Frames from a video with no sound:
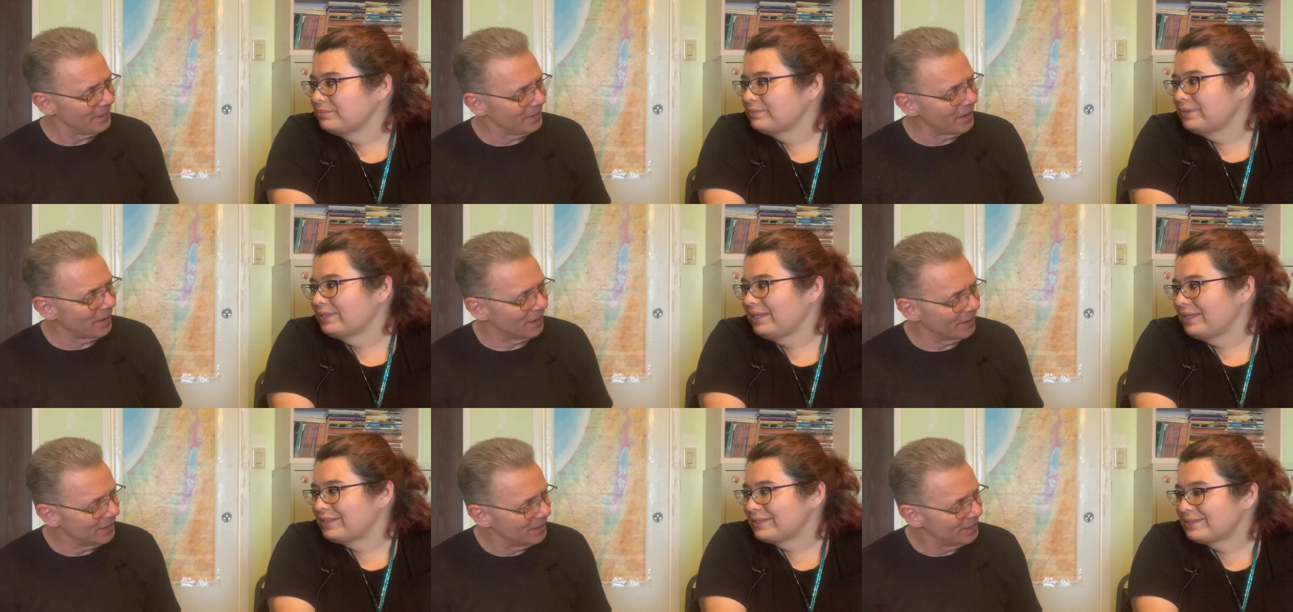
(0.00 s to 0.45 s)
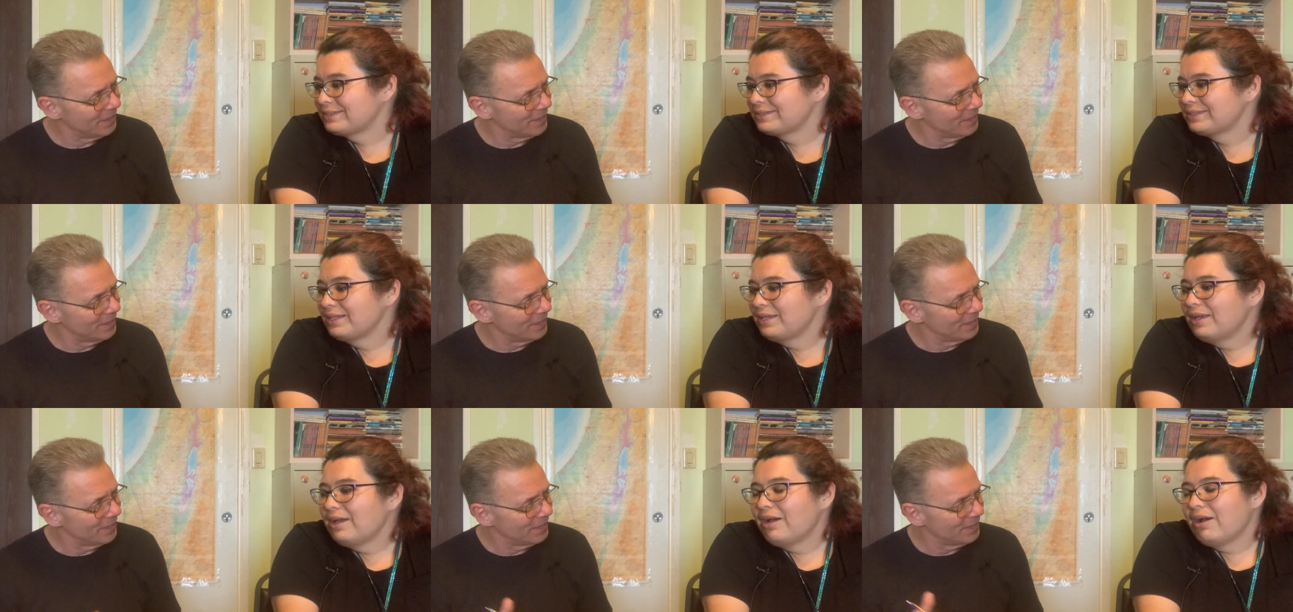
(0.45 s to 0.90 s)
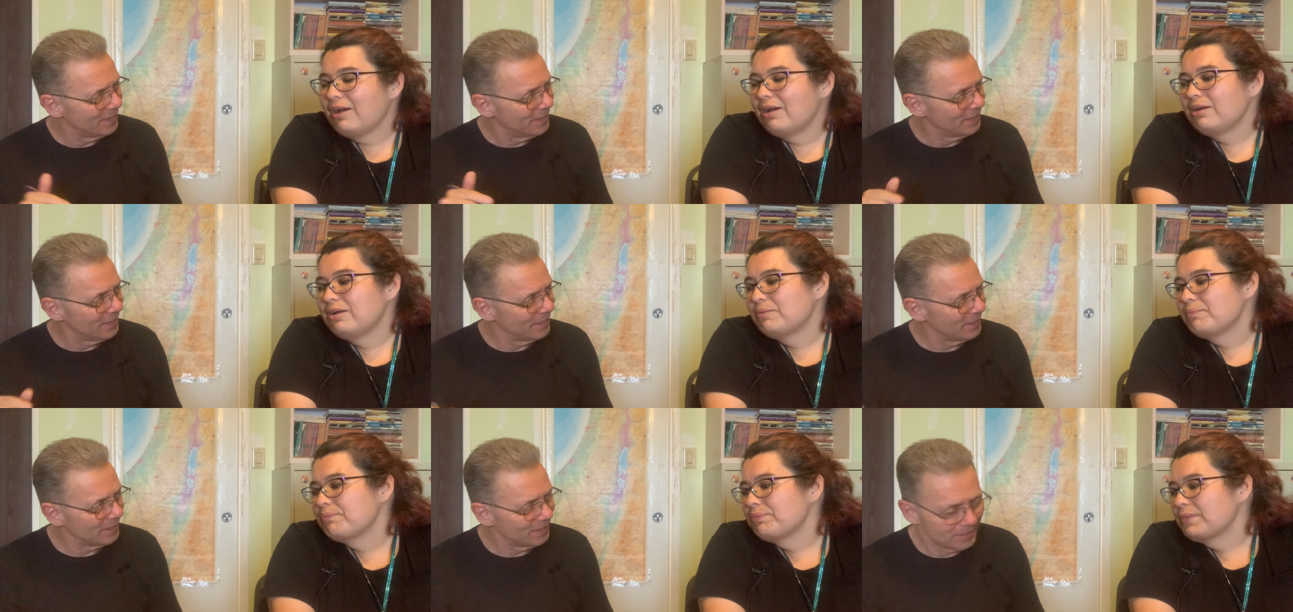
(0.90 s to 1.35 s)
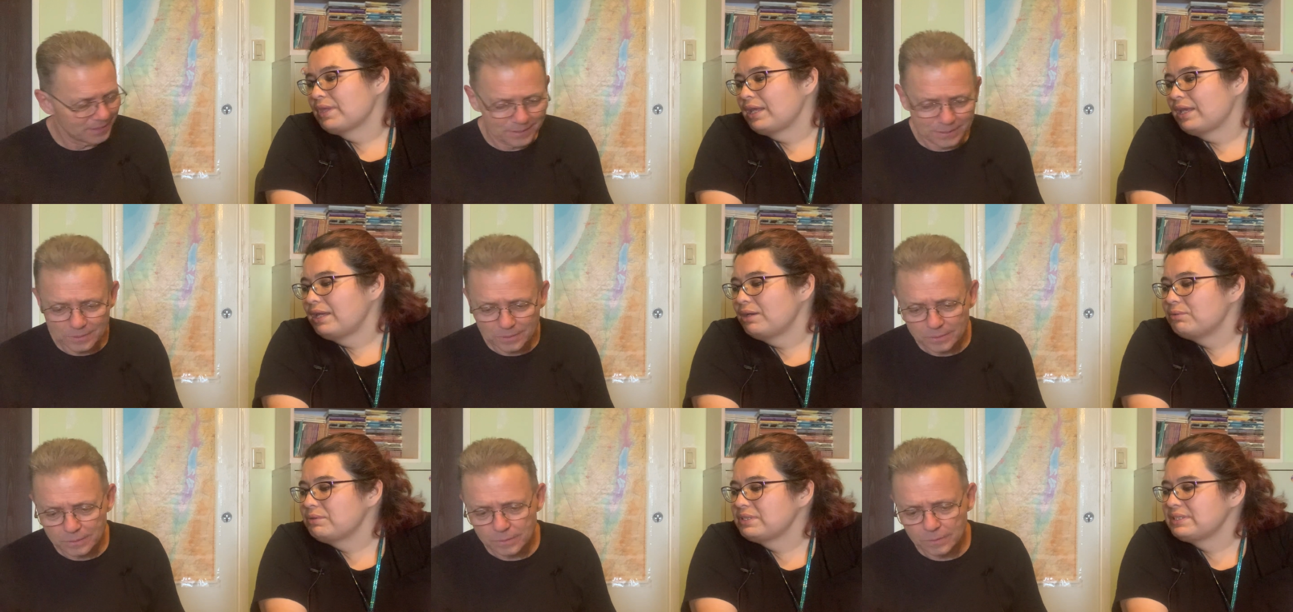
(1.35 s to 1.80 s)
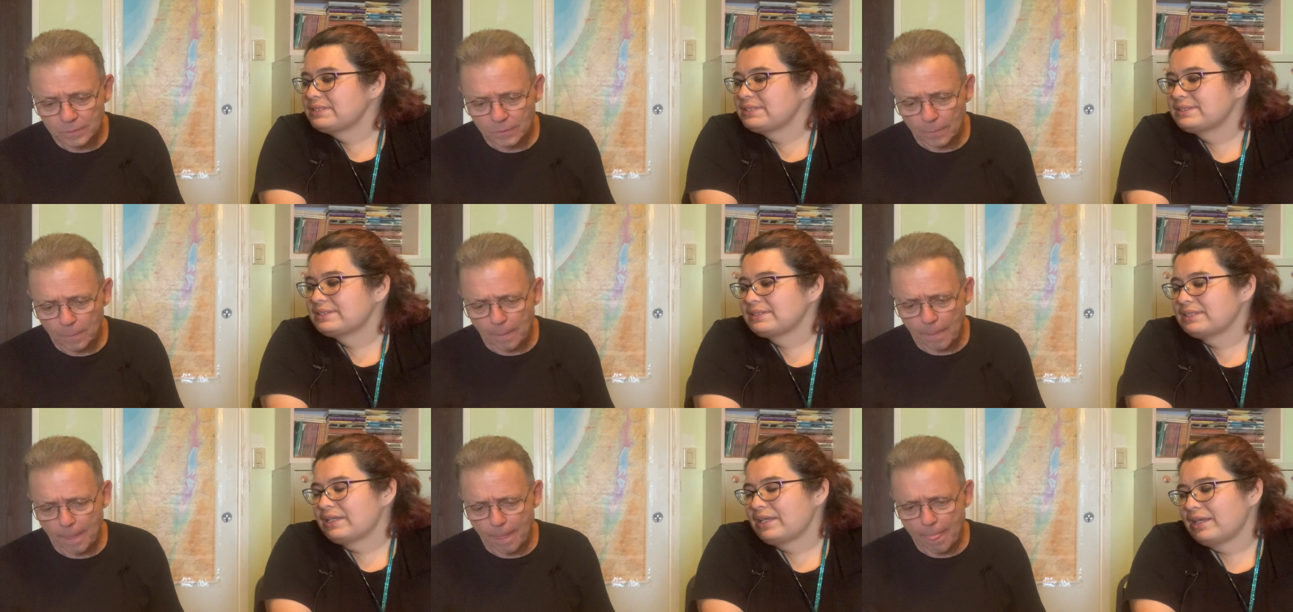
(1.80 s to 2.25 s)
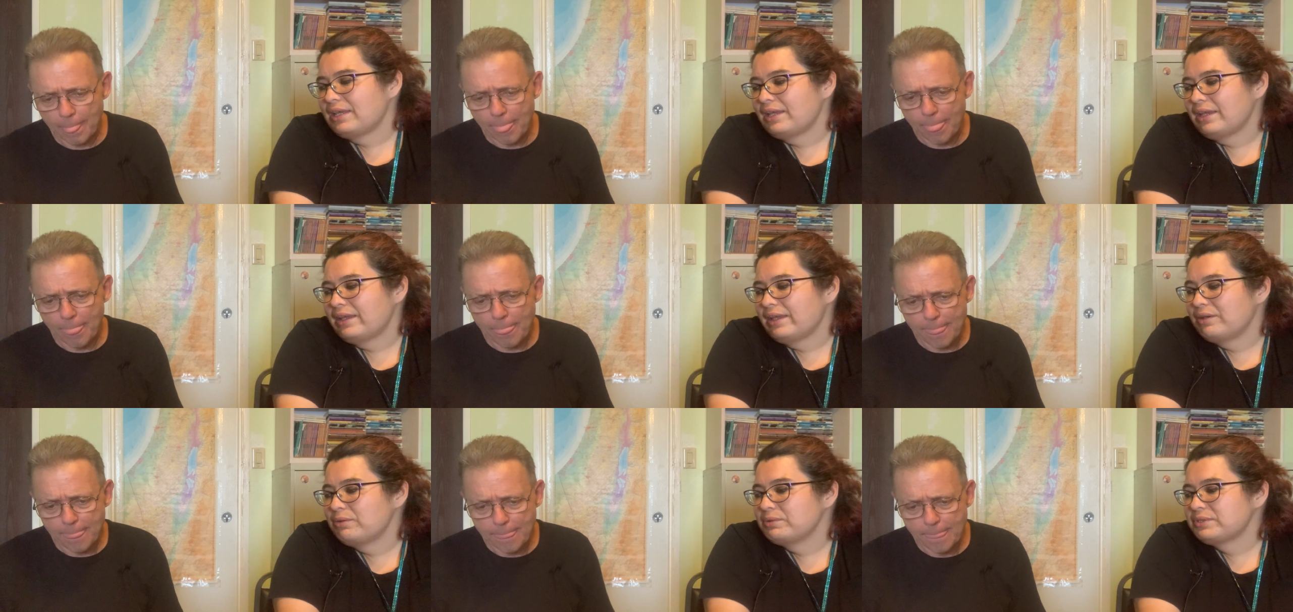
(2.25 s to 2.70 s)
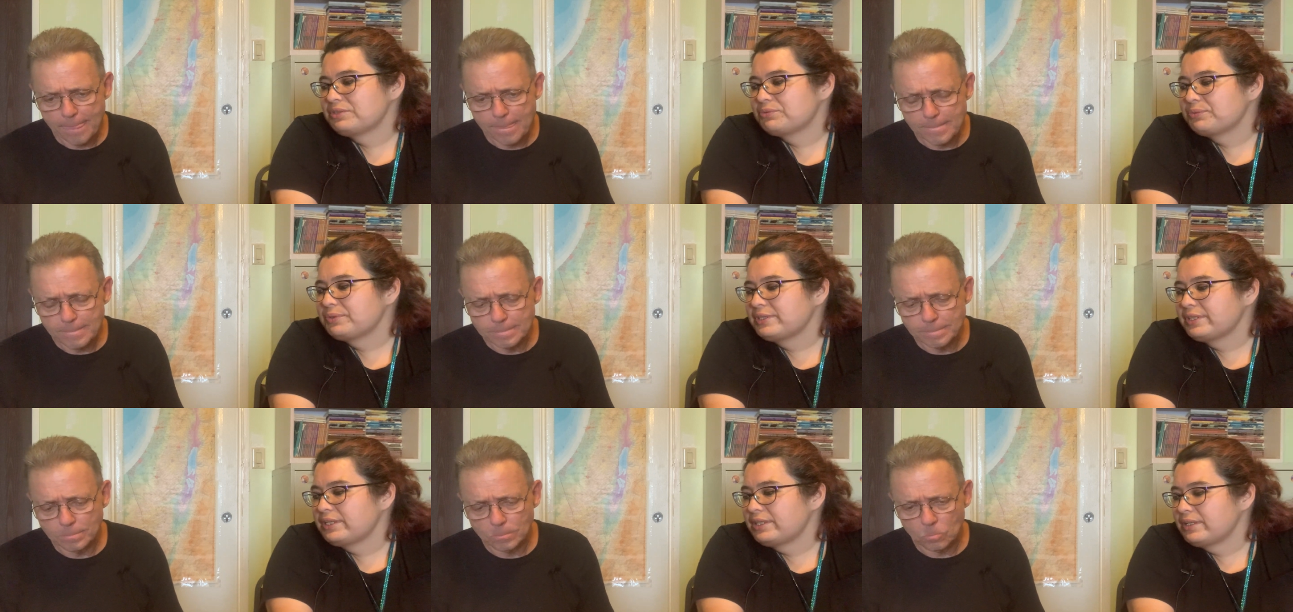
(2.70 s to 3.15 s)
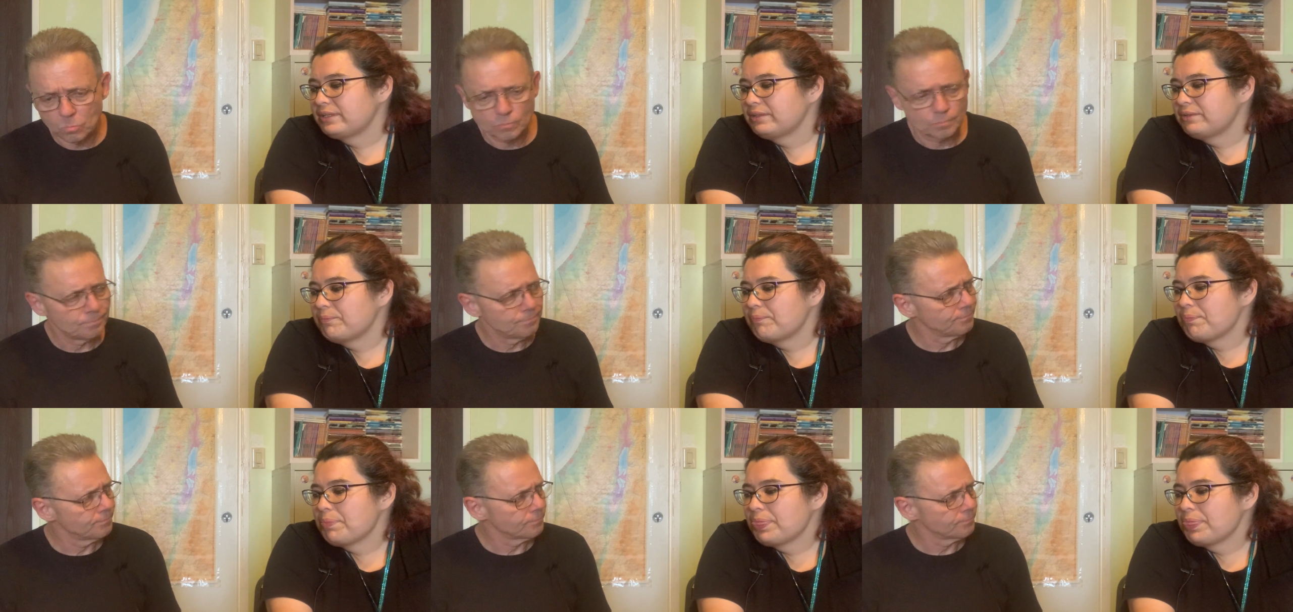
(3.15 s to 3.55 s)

Speaker 1: Yeah. Yes. Um, it was. It was really.